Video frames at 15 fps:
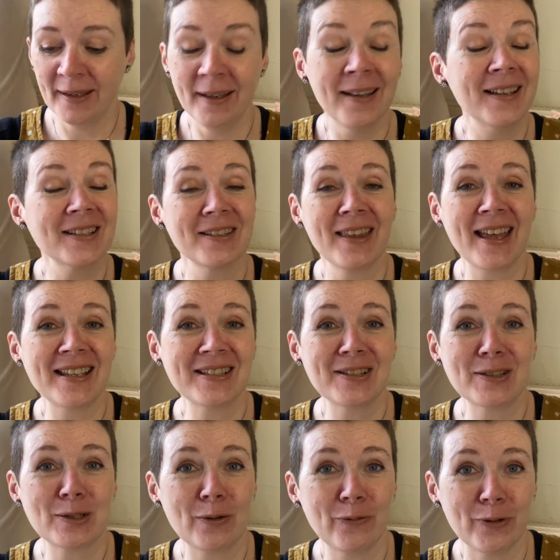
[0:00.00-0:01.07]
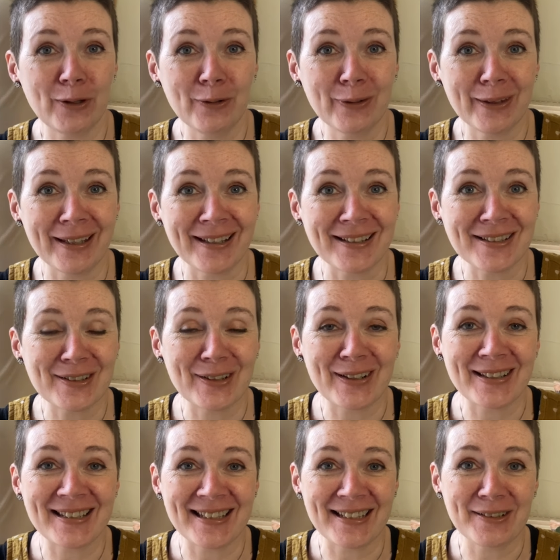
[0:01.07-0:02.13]
So there's just a few things to
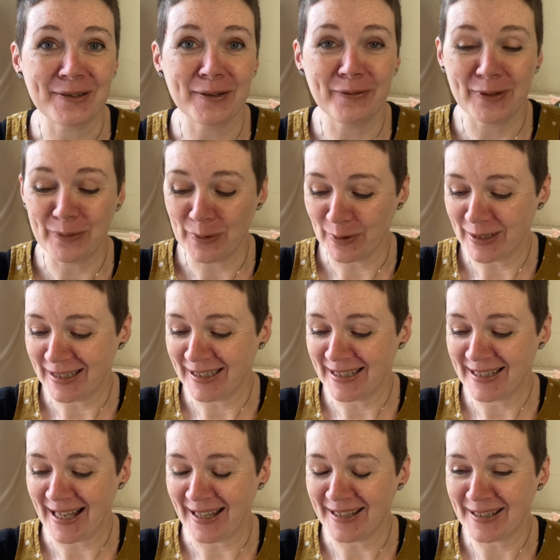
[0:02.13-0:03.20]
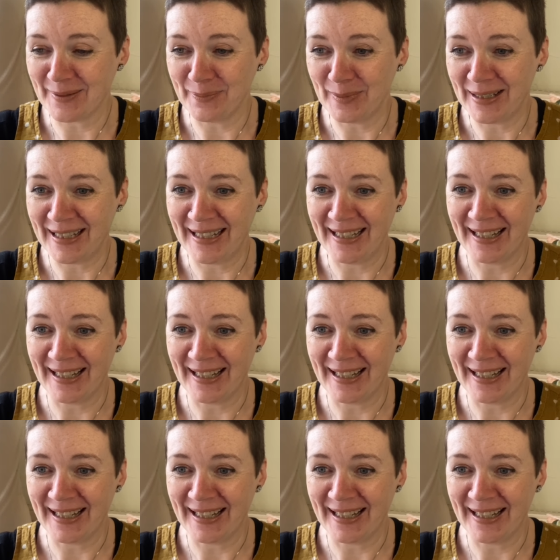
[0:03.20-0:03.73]
consider if you wanted to send somebody